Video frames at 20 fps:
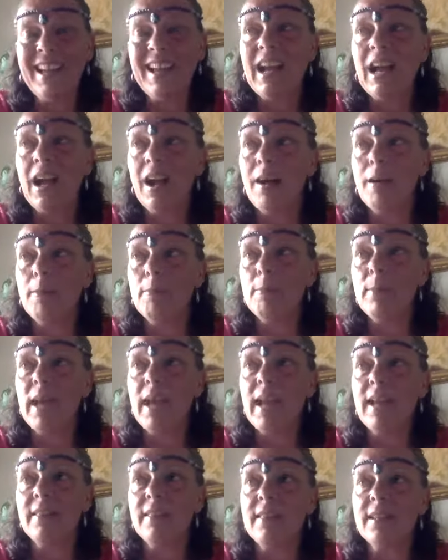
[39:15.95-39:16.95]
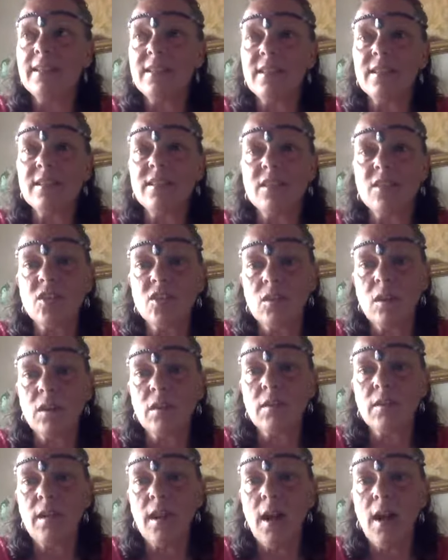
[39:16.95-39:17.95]
um, and this is the
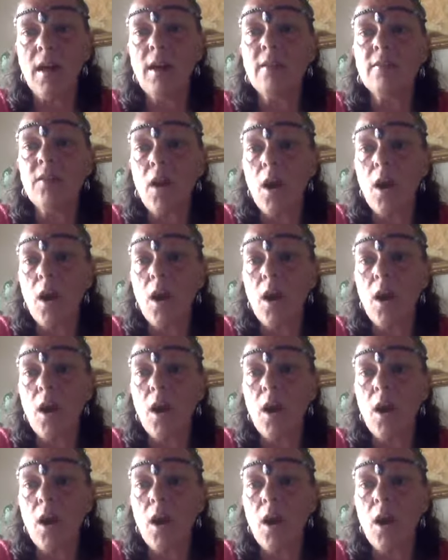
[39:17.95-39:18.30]
start of